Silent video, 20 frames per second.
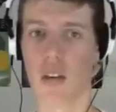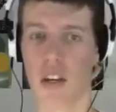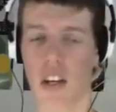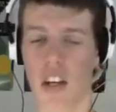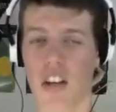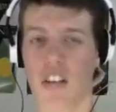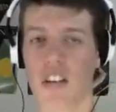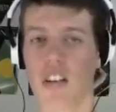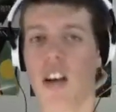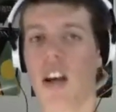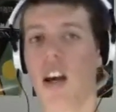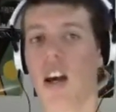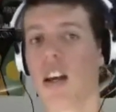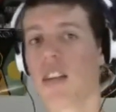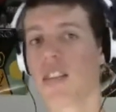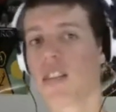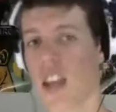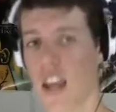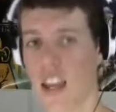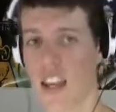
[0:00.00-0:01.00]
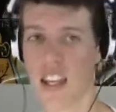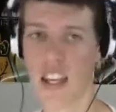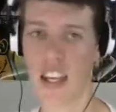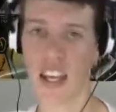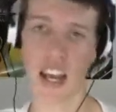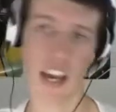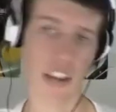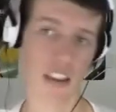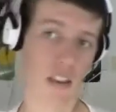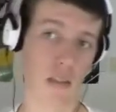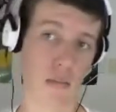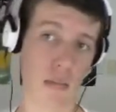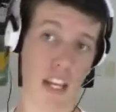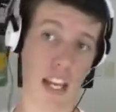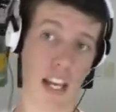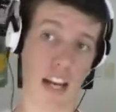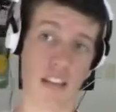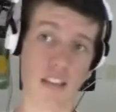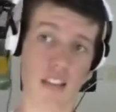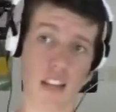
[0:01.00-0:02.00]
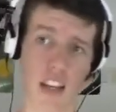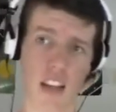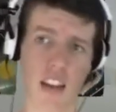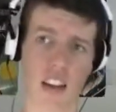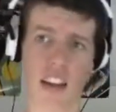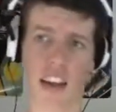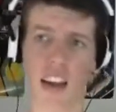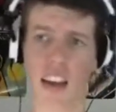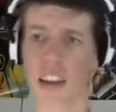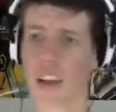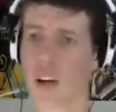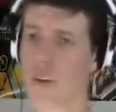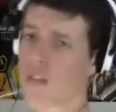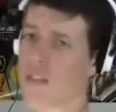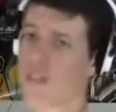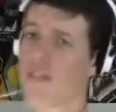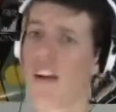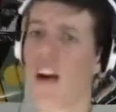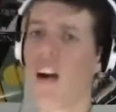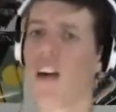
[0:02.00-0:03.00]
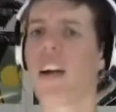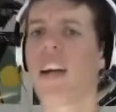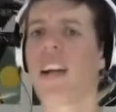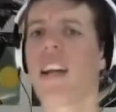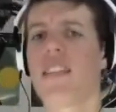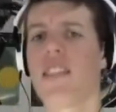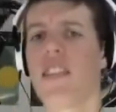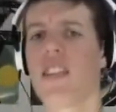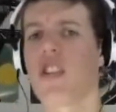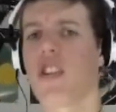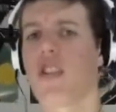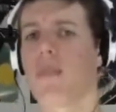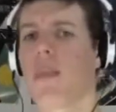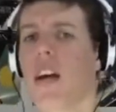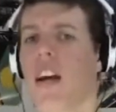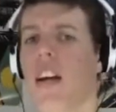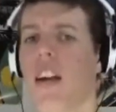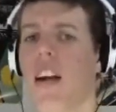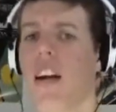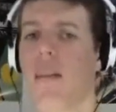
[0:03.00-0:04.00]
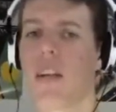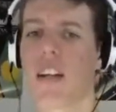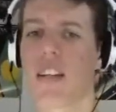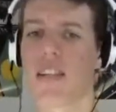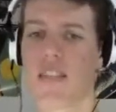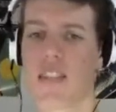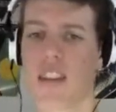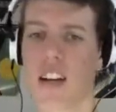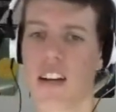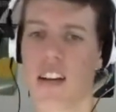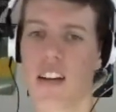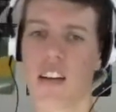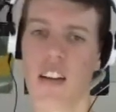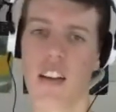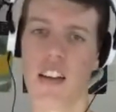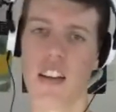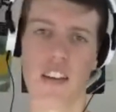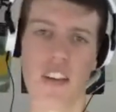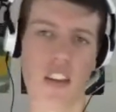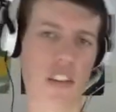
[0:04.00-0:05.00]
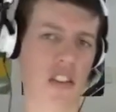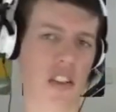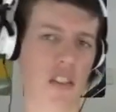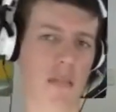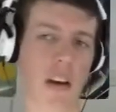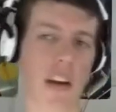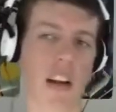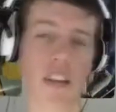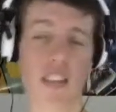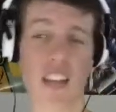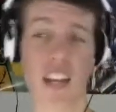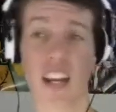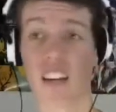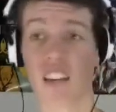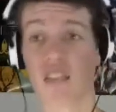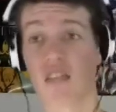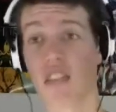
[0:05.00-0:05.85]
we go. Taking out the Meowstic. That was a very easy gym battle, I must say. This gym battle is getting